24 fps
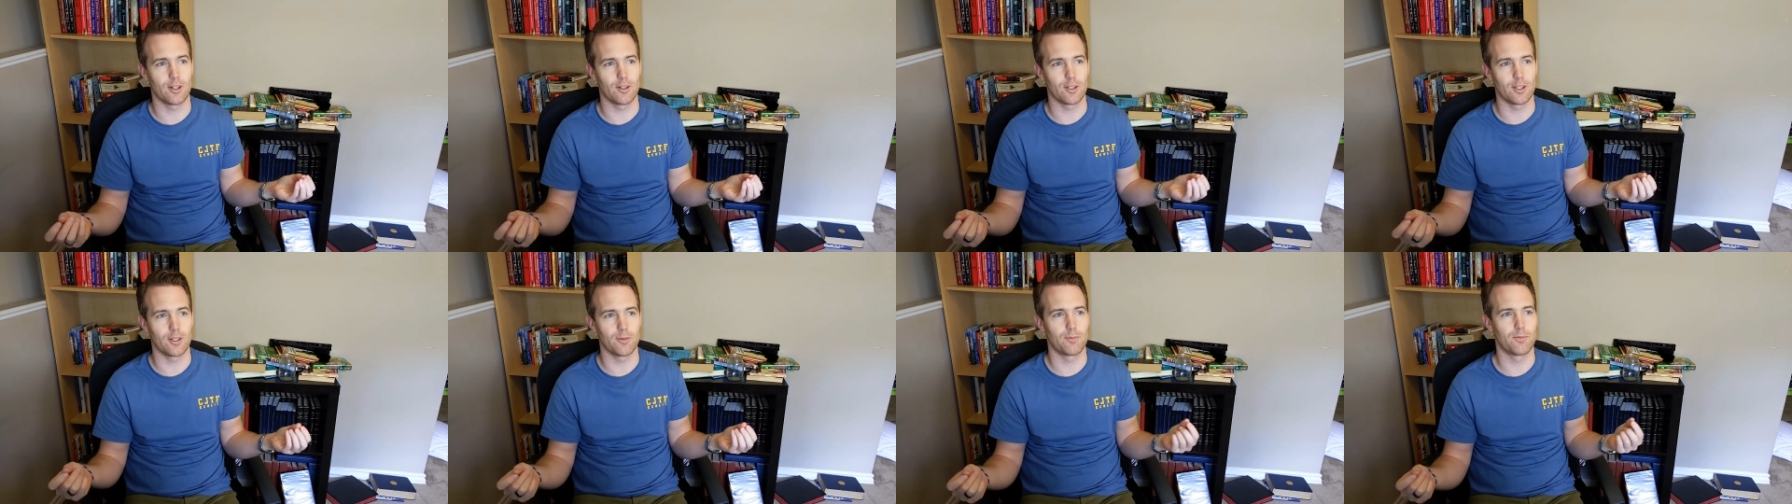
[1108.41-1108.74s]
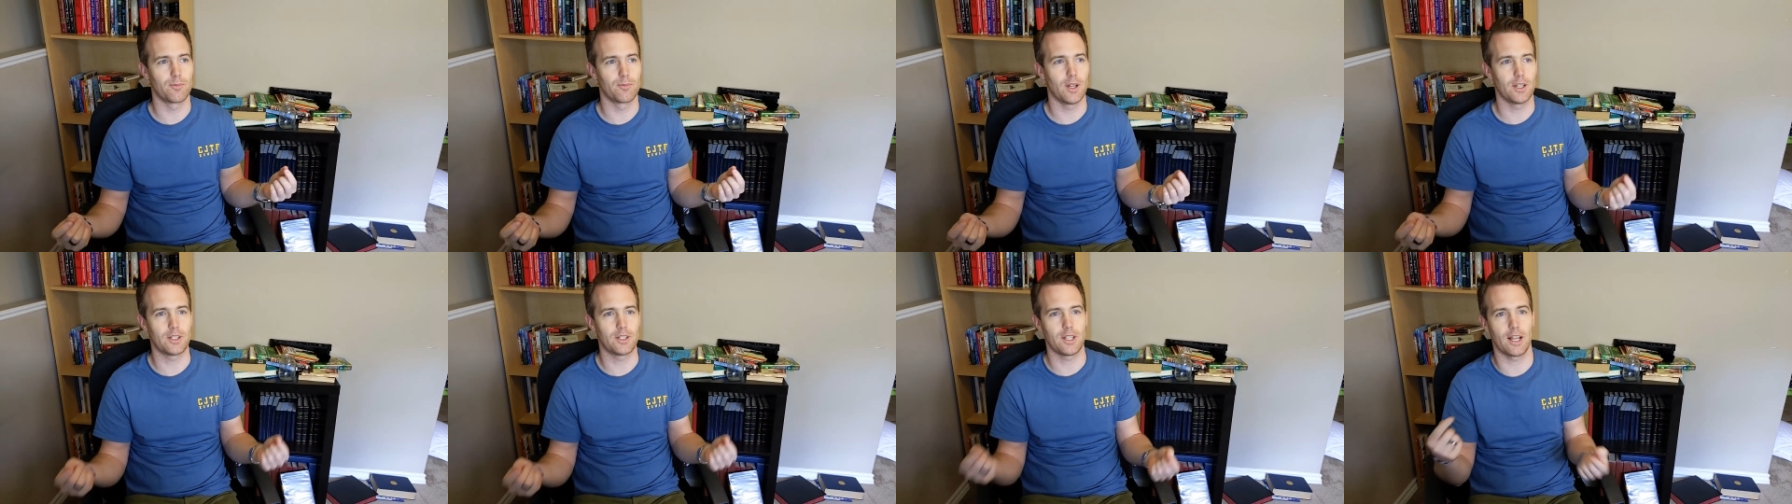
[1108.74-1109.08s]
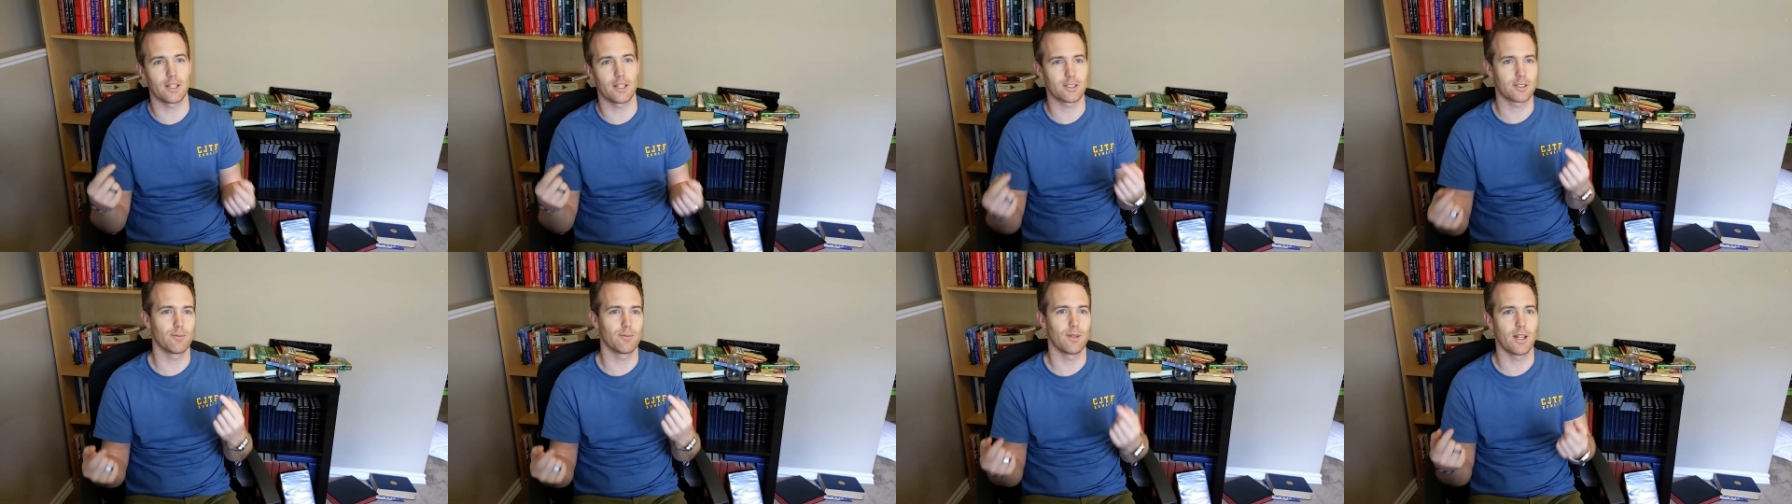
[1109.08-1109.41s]
you
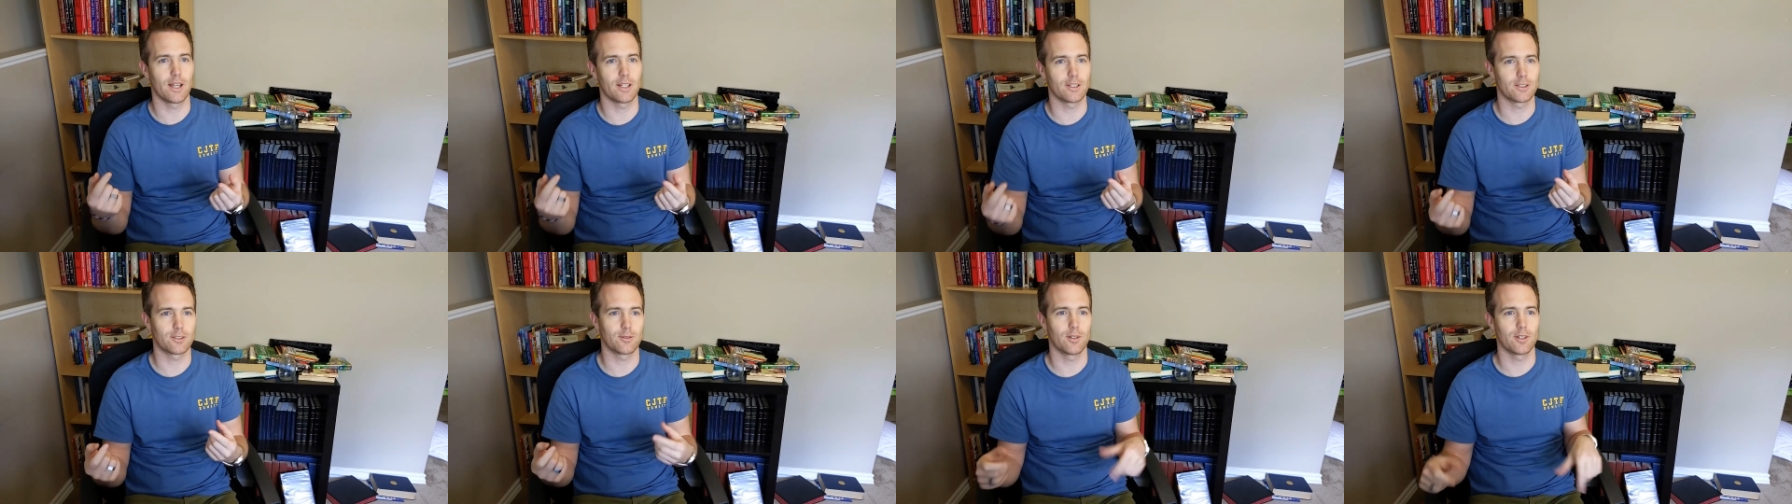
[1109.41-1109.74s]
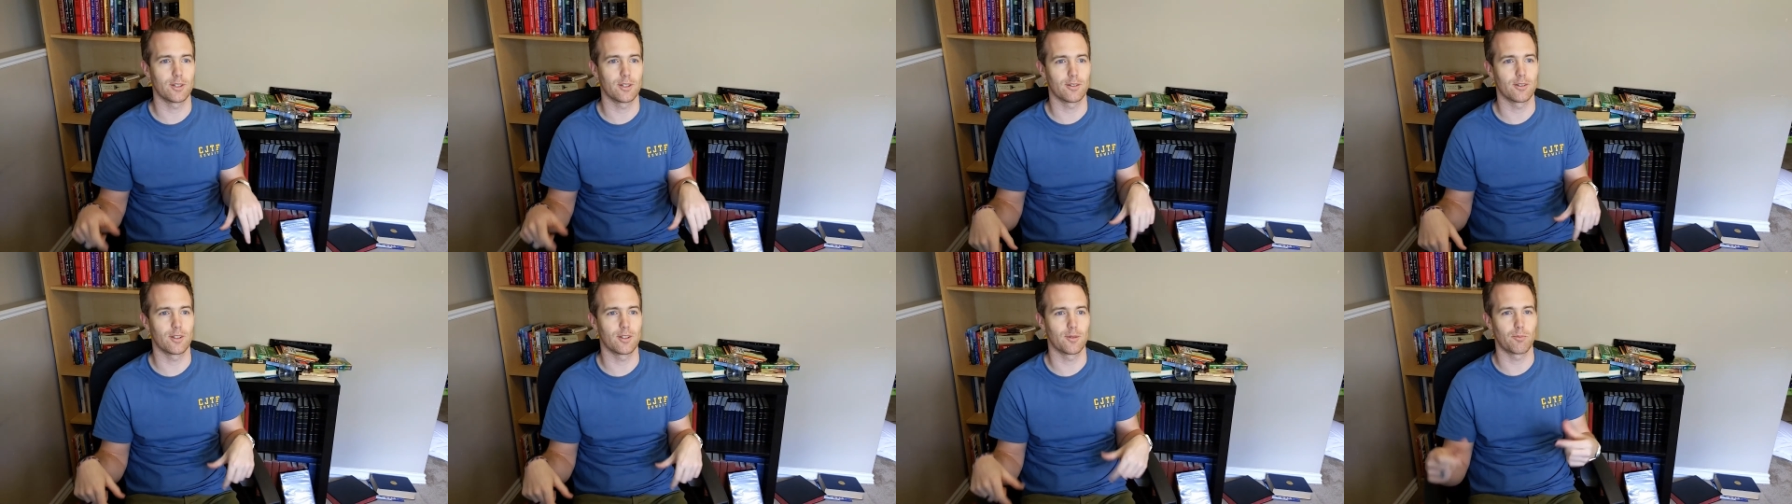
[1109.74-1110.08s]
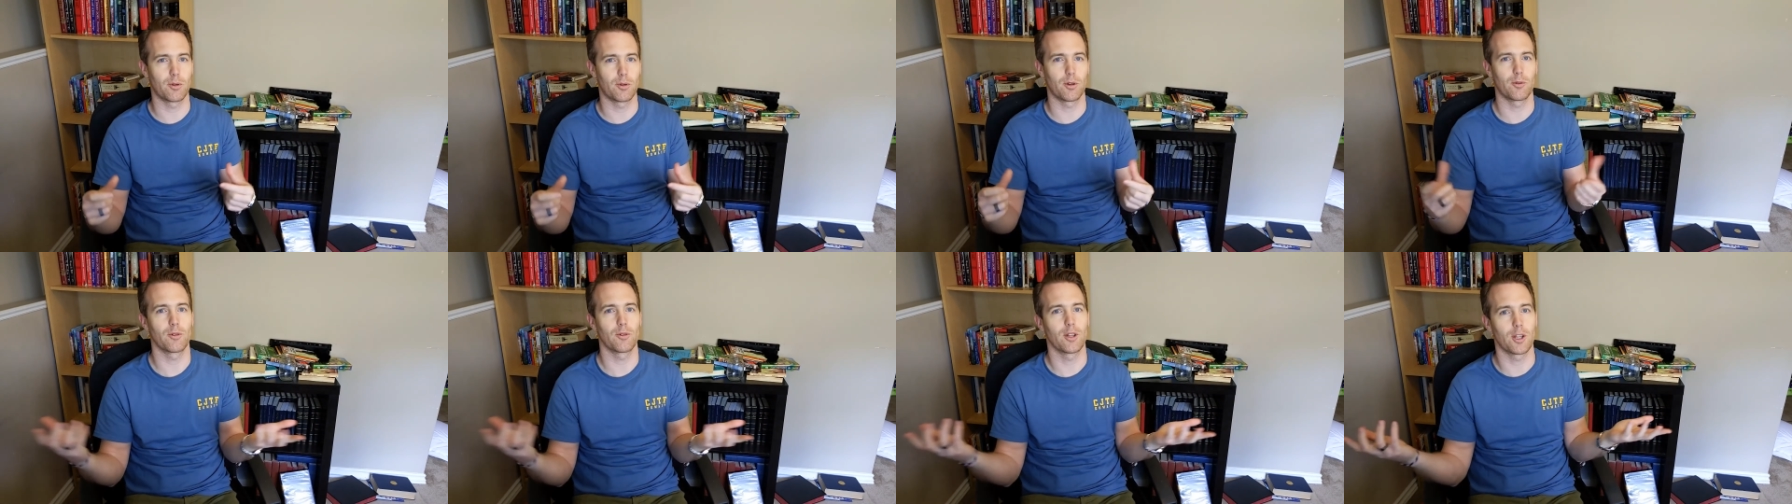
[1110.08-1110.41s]
attach some legs to it and
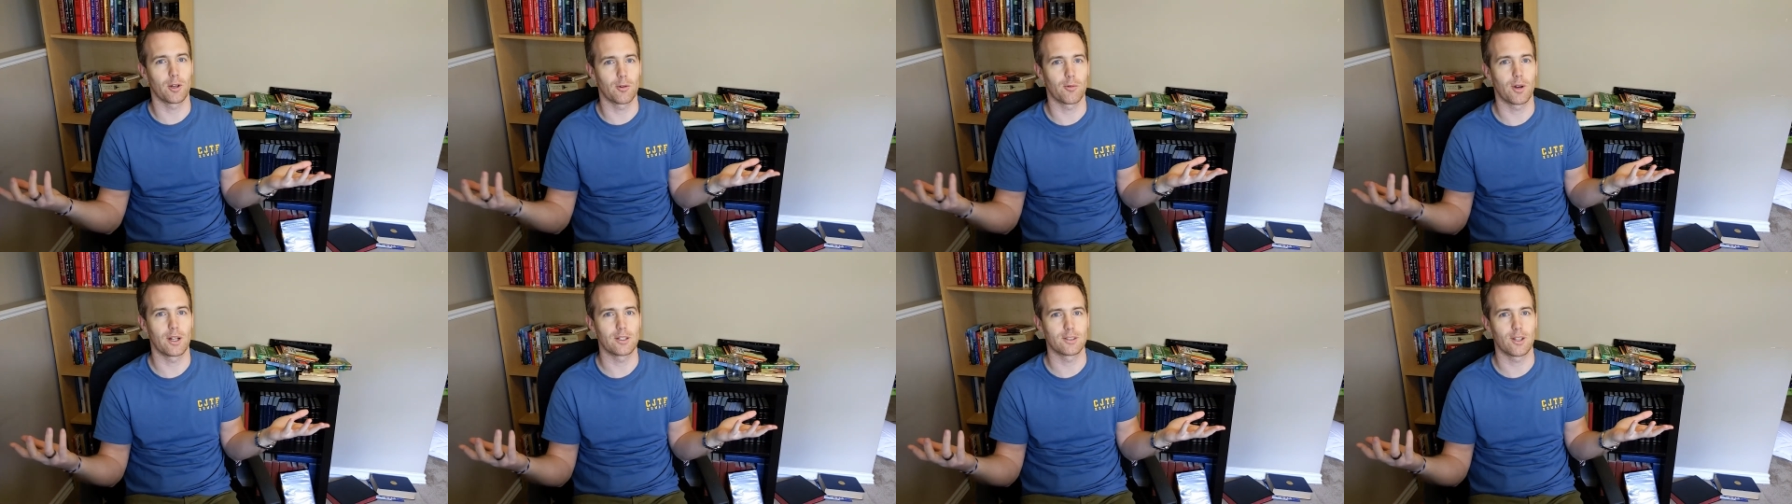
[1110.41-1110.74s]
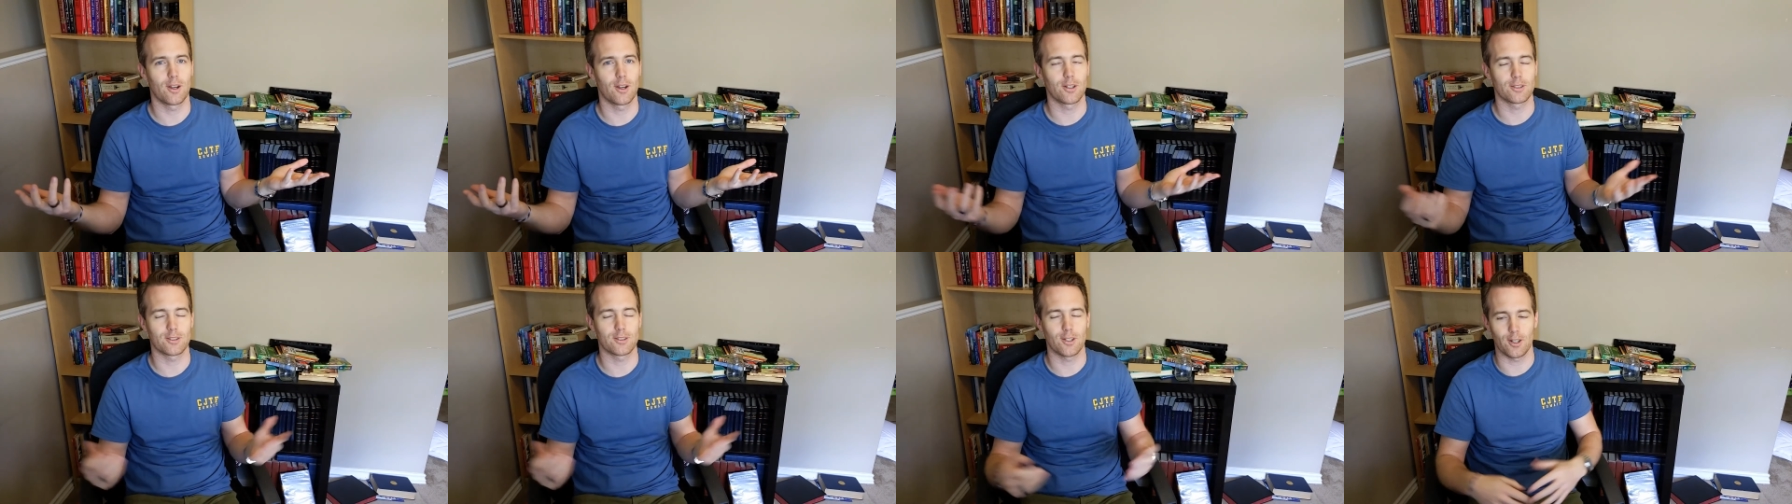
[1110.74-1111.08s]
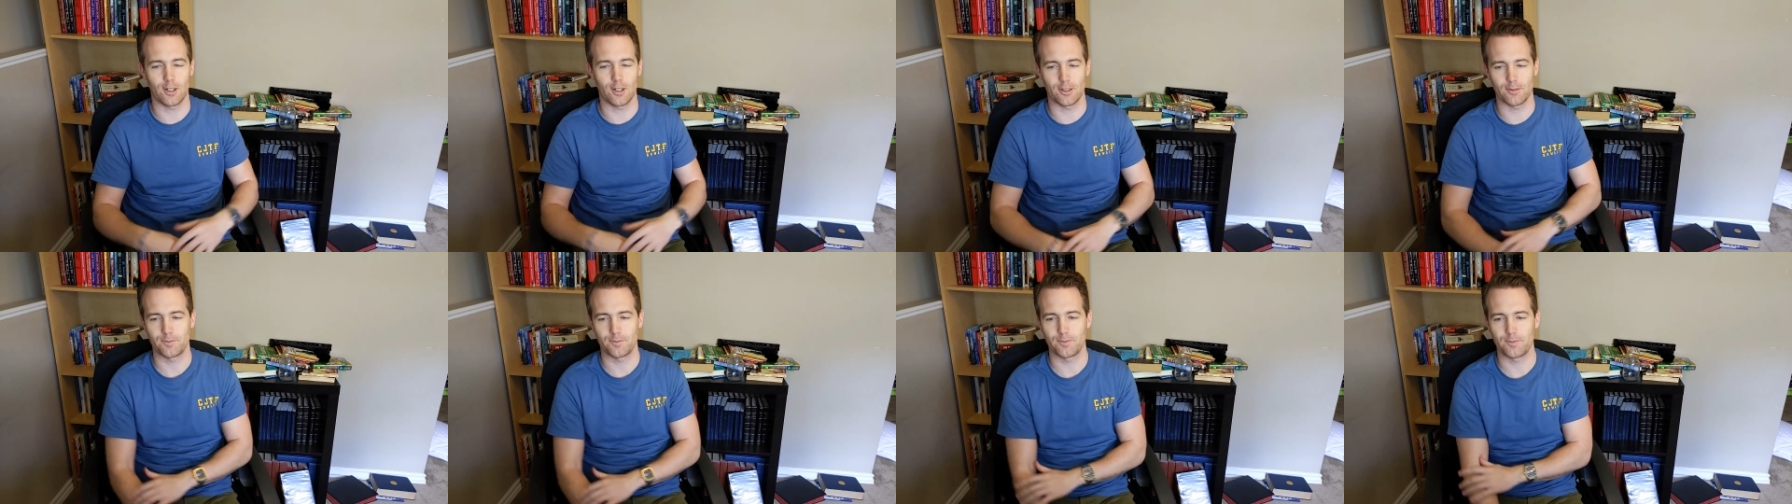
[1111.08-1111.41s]
put little red socks on
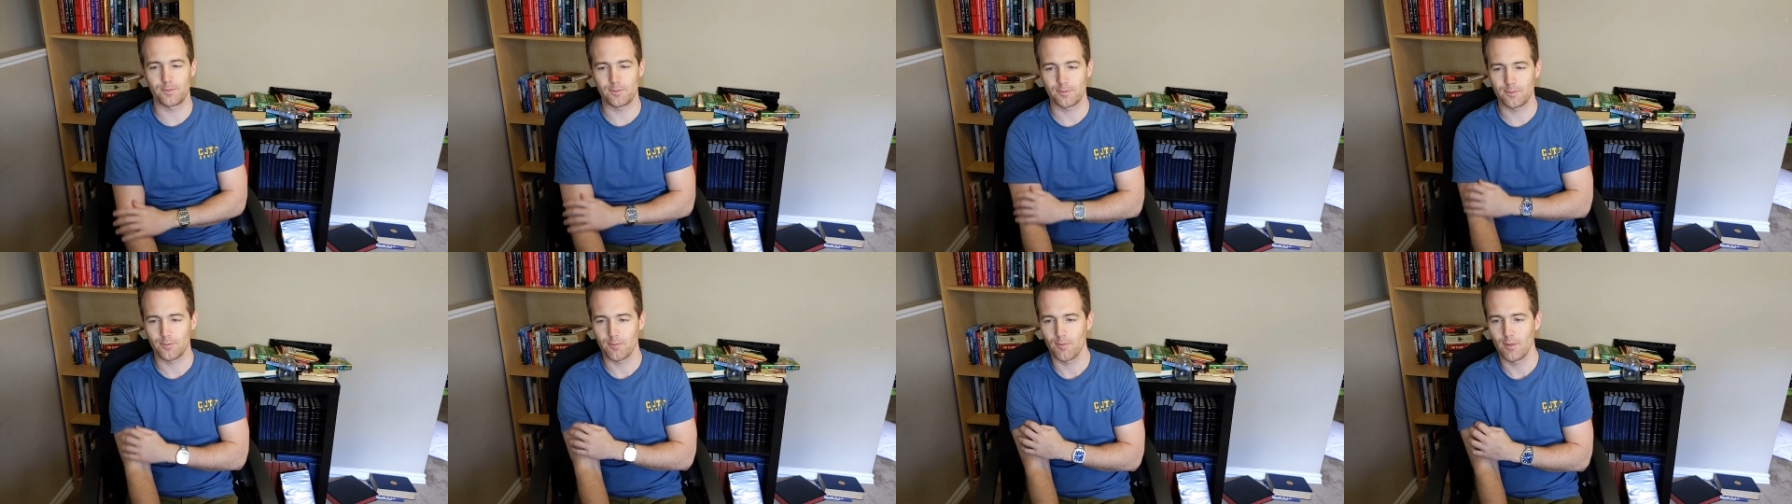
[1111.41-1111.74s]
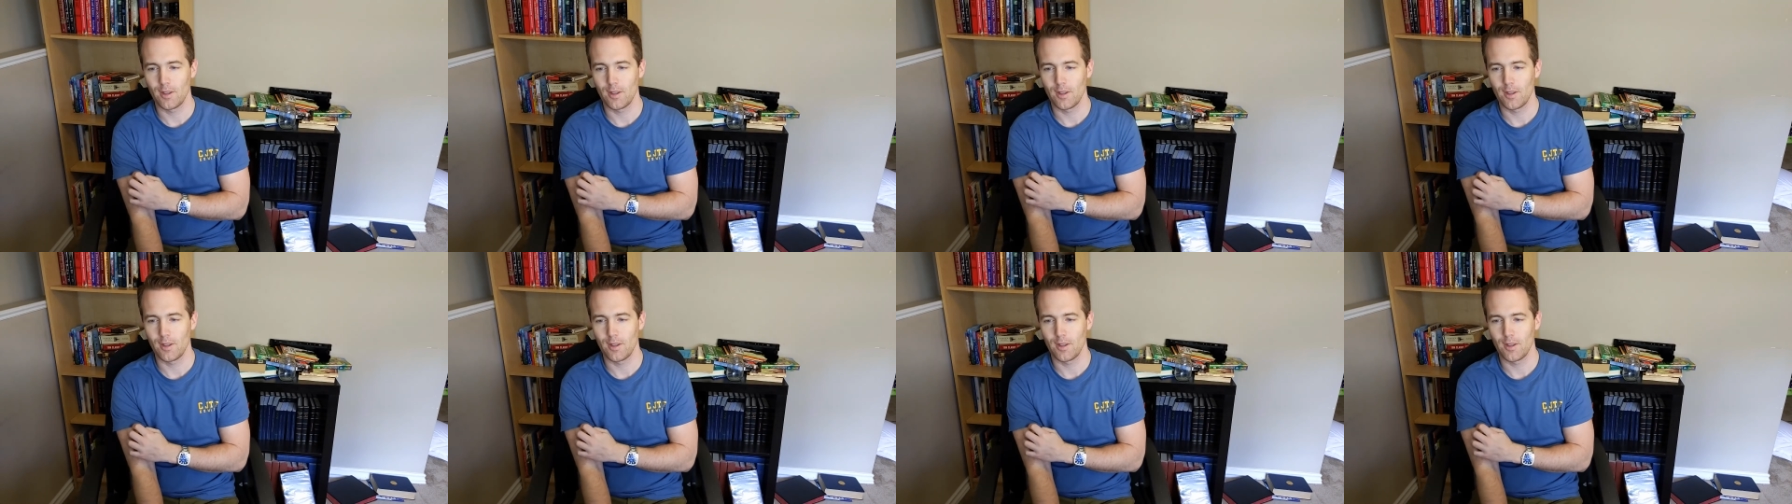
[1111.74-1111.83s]
it.